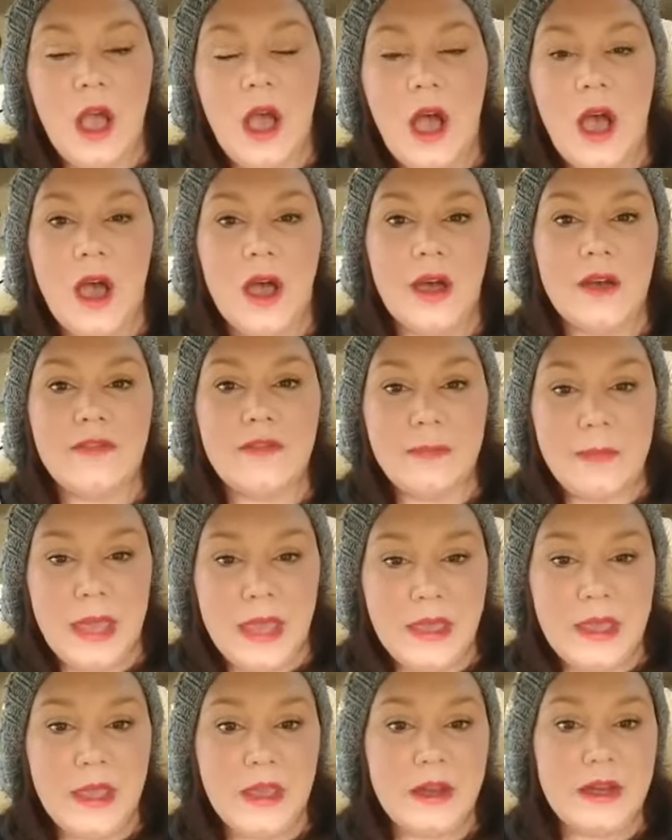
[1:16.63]
of
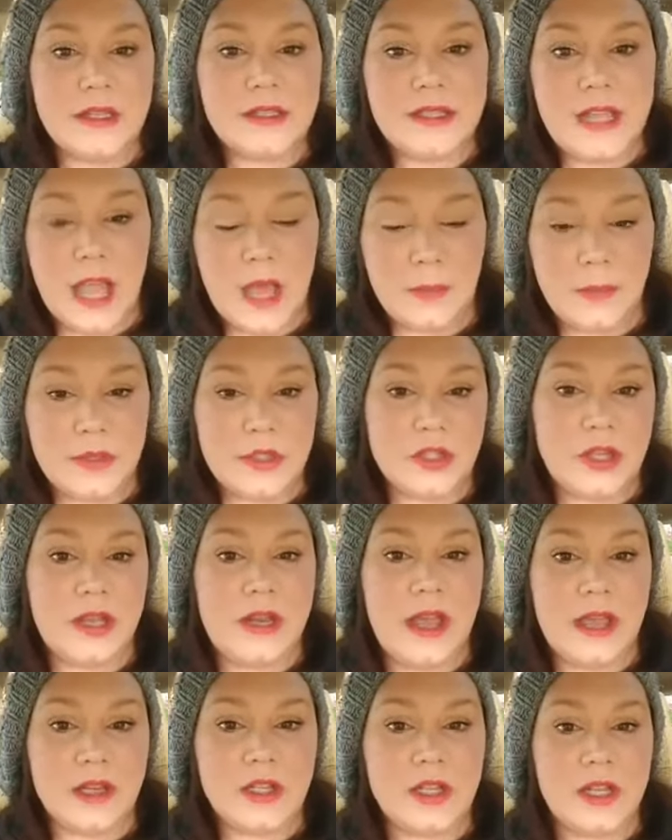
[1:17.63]
making an established
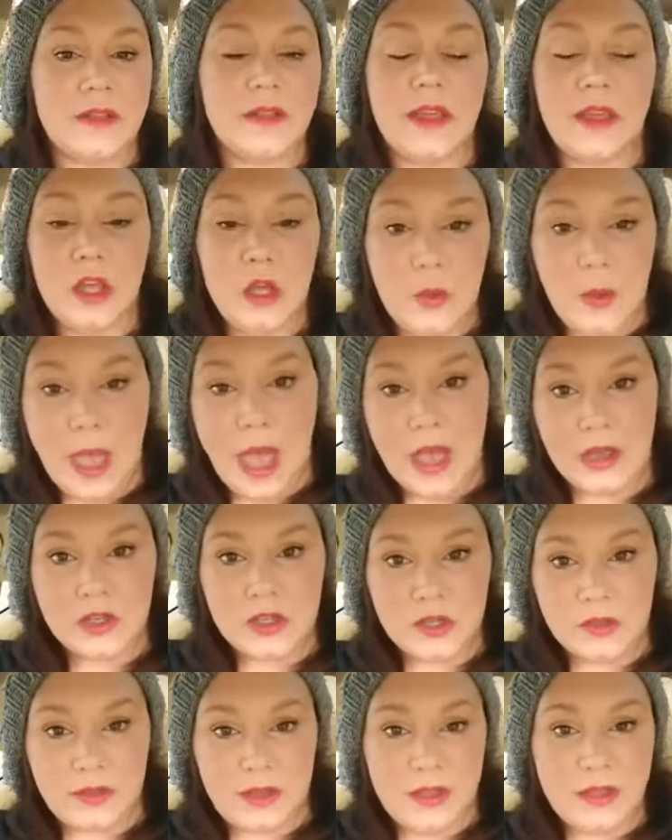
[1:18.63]
connection. Like you
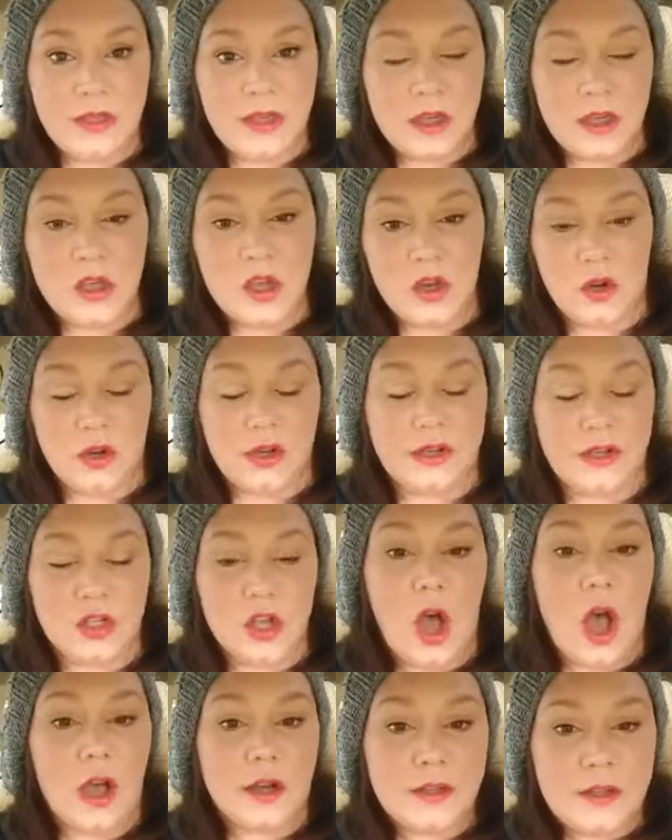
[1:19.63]
actually think you're going to
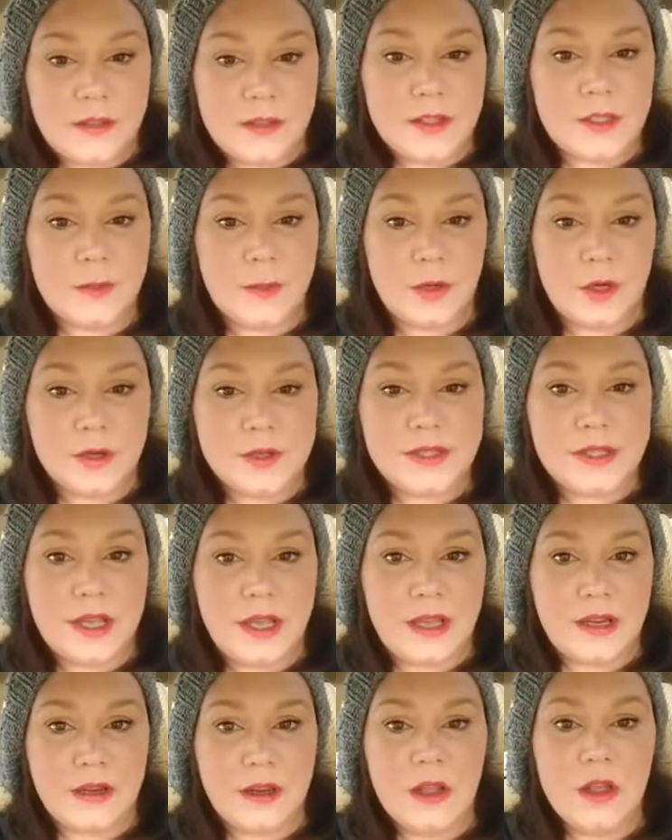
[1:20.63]
talk to this
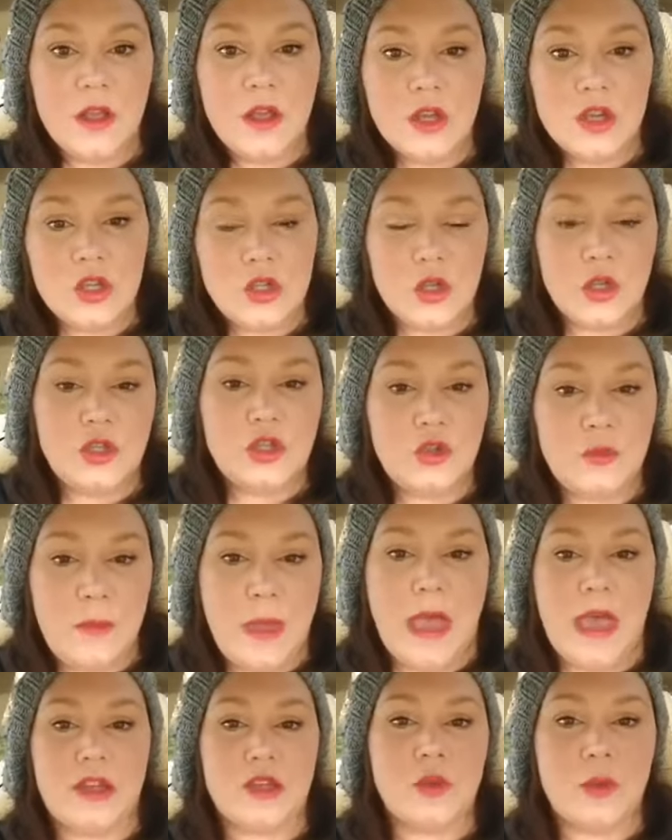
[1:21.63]
person should you
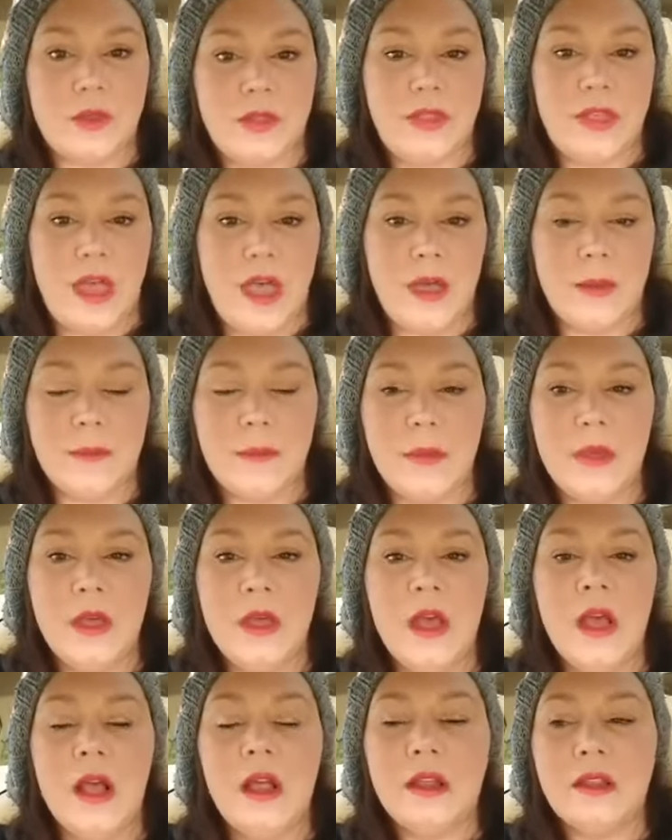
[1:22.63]
match with them.
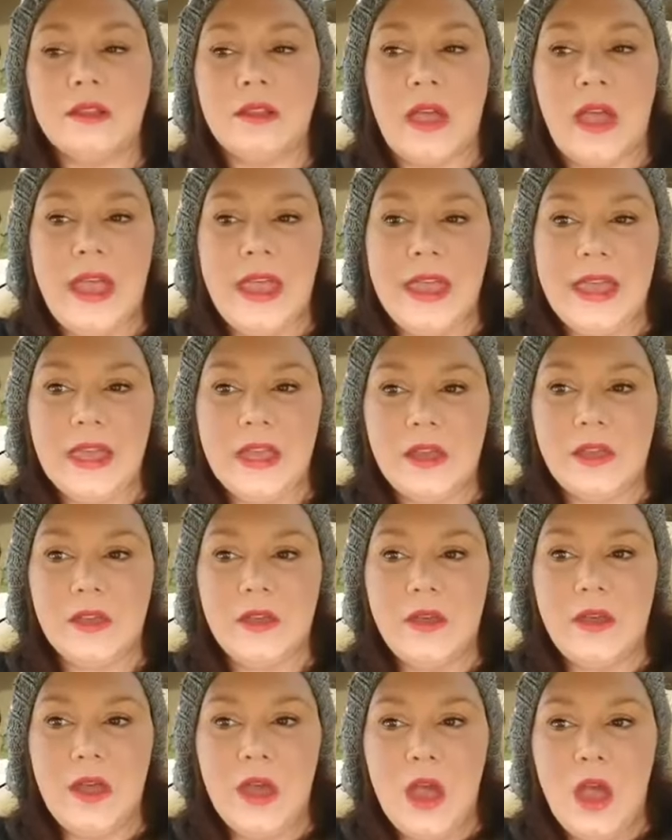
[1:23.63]
Like
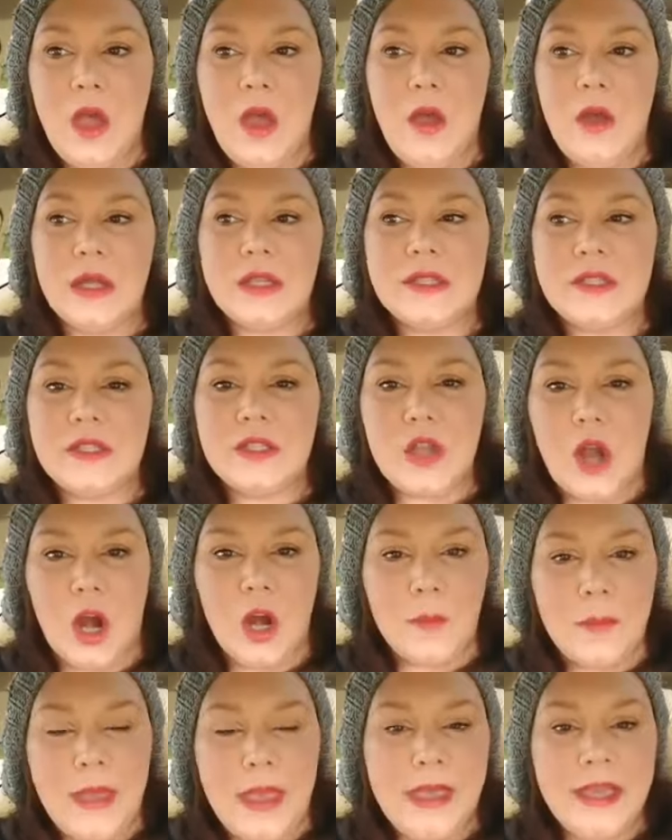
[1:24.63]

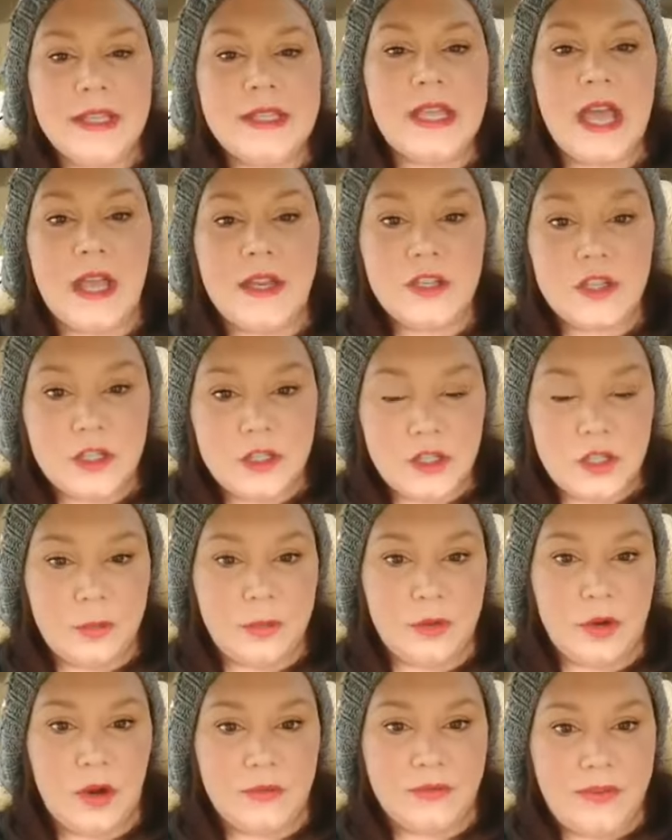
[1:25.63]
start paying attention to
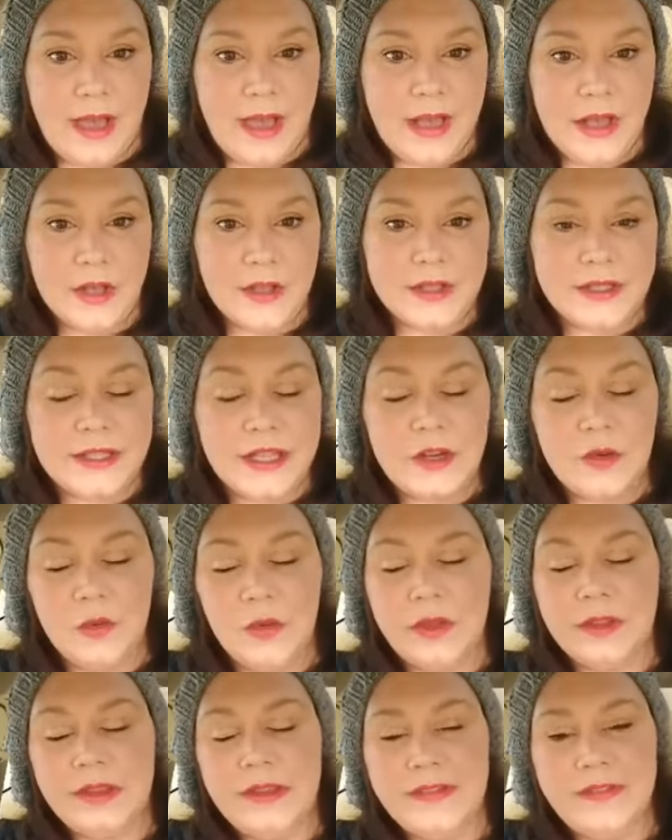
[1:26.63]
profiles and
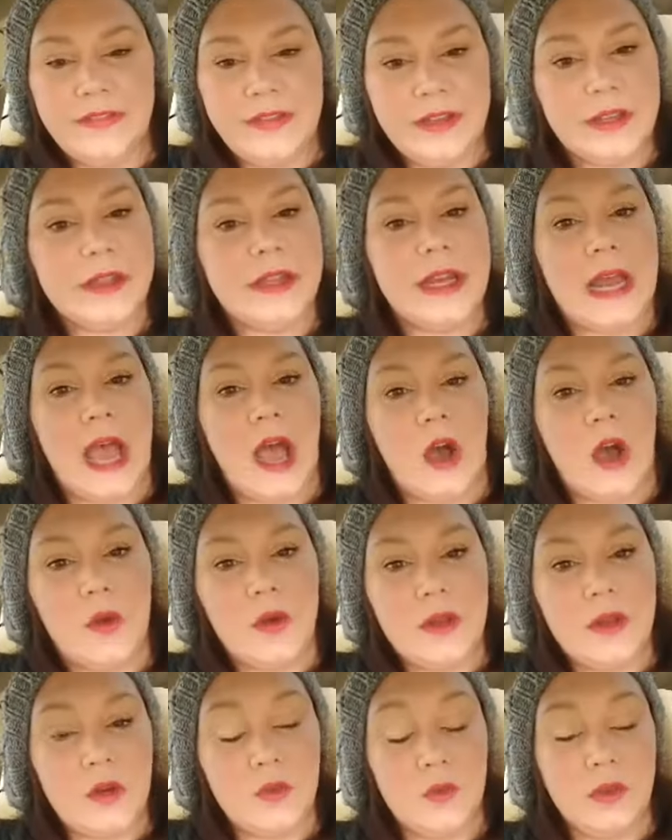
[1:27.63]
really feel it
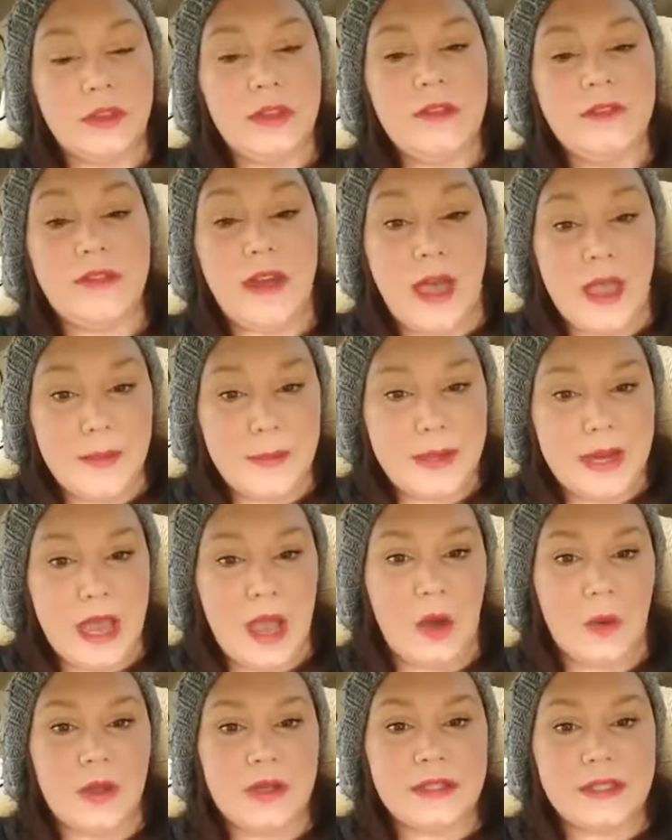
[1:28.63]
out and really vibe it
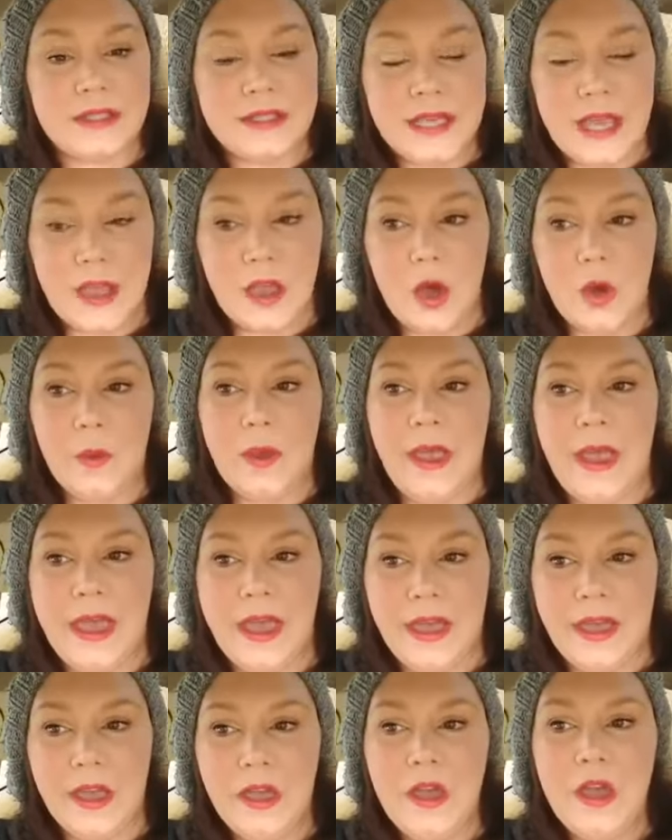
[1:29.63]
out and say, okay,